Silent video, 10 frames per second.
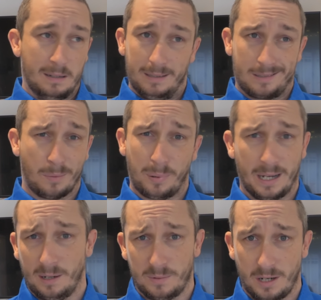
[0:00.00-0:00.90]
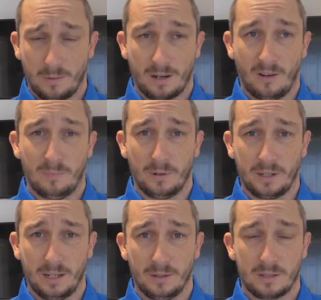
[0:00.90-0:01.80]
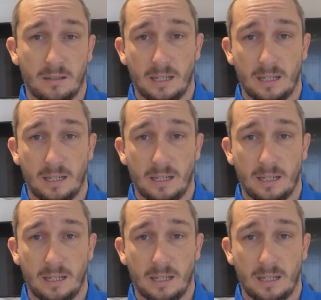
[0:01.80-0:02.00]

It's completely up to you what golf ball you use.